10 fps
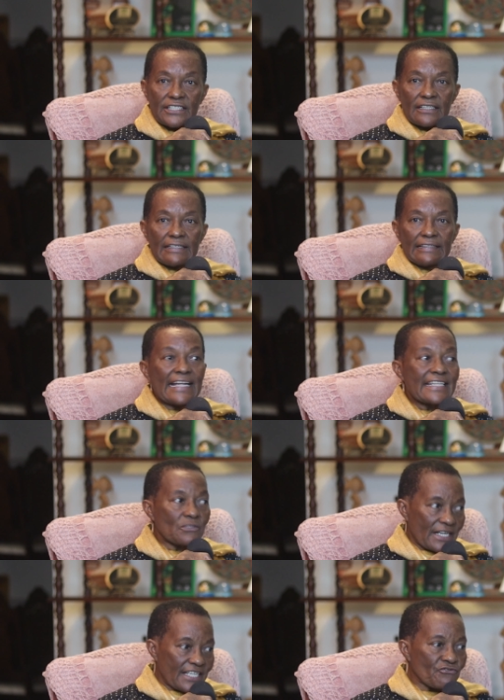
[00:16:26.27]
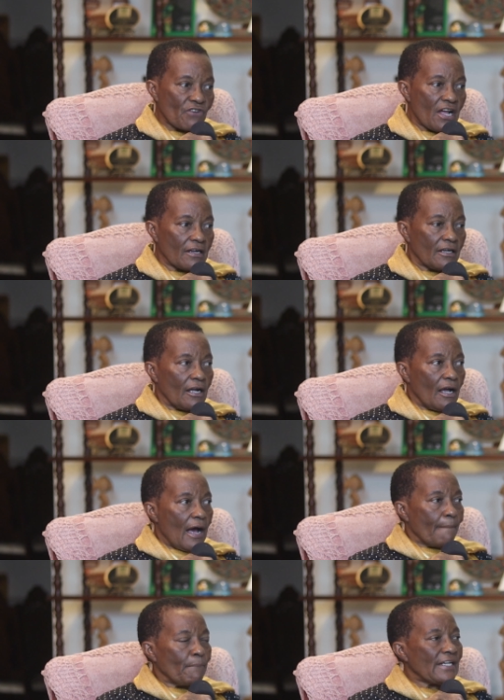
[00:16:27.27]
Mm-hmm. That is what is wrong.
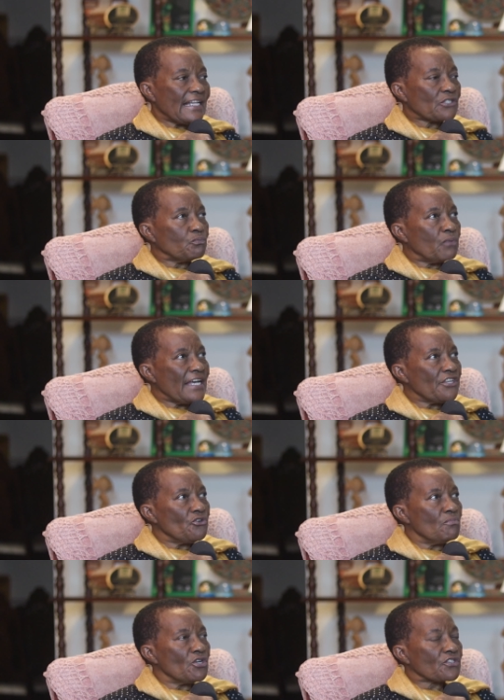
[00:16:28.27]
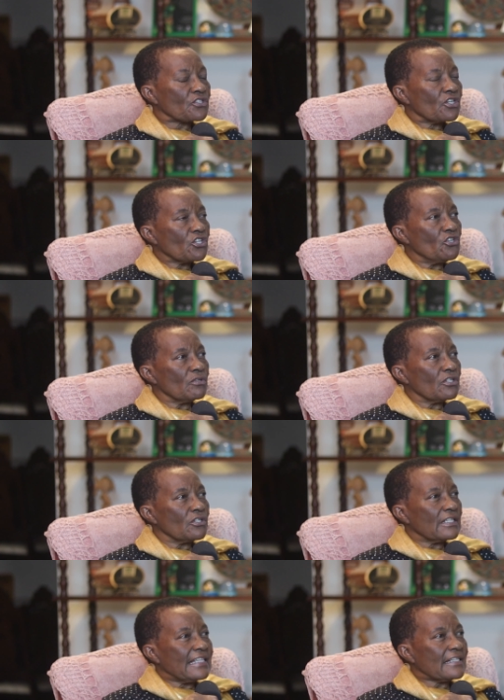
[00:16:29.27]
Mm-hmm. But that's why
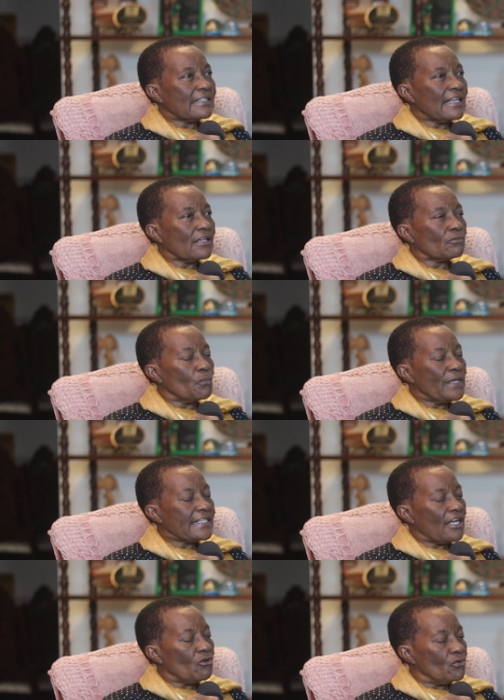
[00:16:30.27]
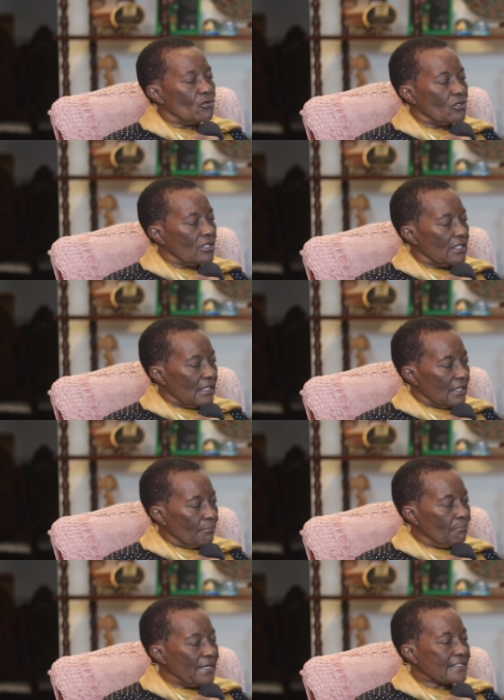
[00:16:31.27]
that we did a whole
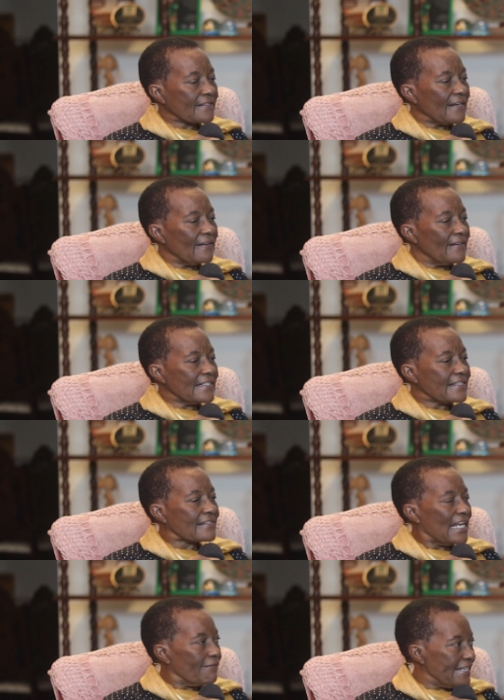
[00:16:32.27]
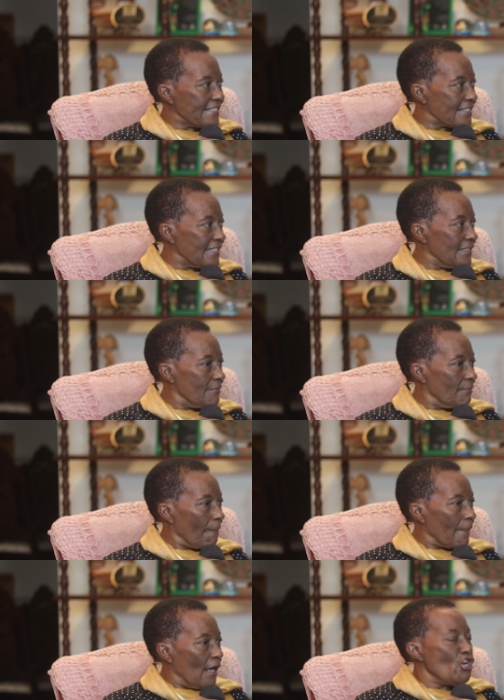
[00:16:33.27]
bit on
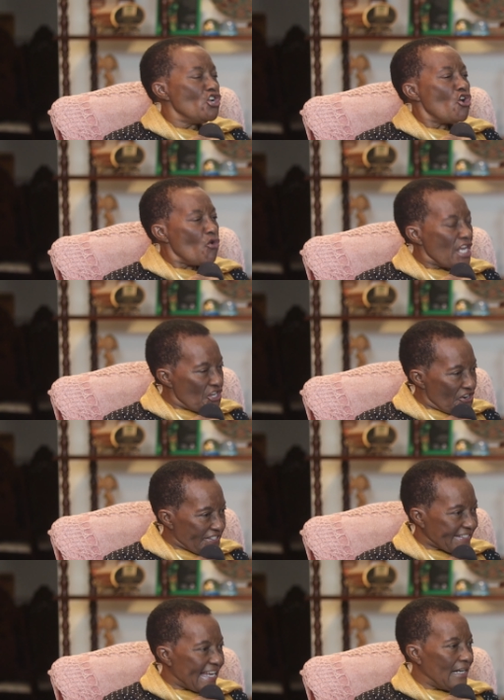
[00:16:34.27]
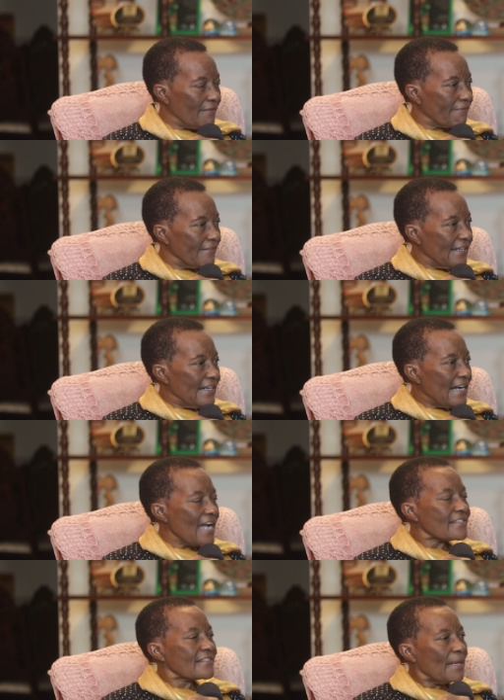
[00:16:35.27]
self-esteem, knowing yourself,
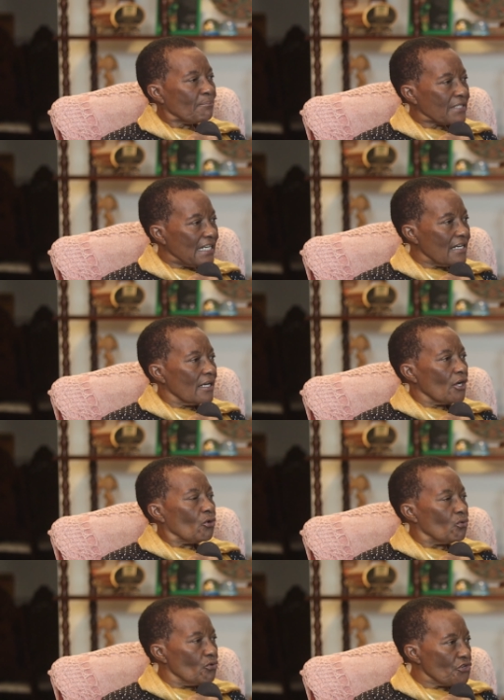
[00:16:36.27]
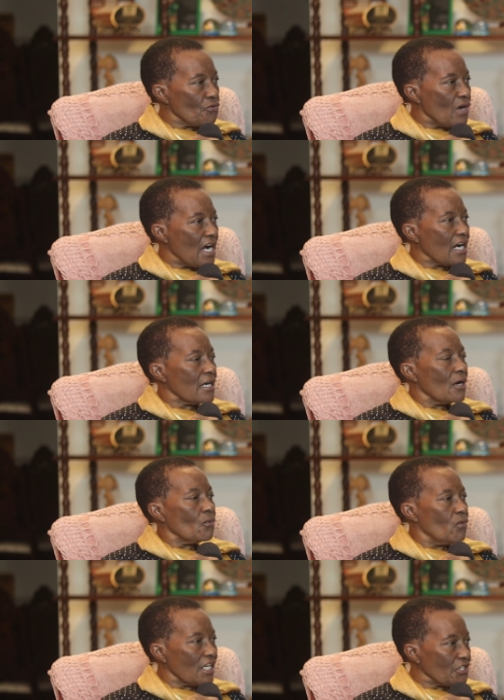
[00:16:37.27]
accepting who you are,
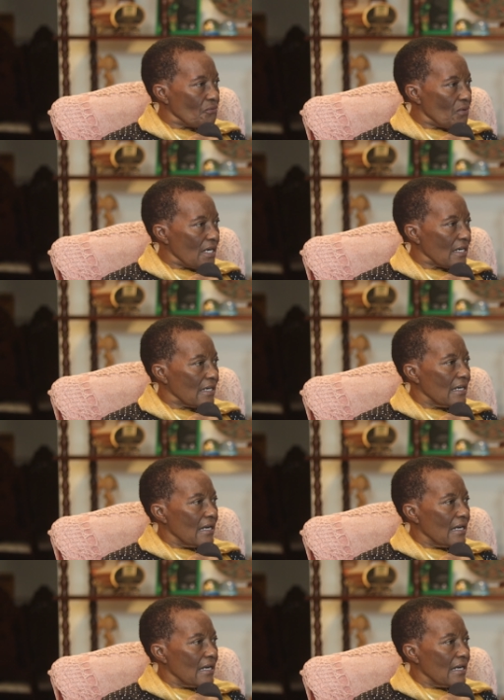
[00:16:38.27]
what you are.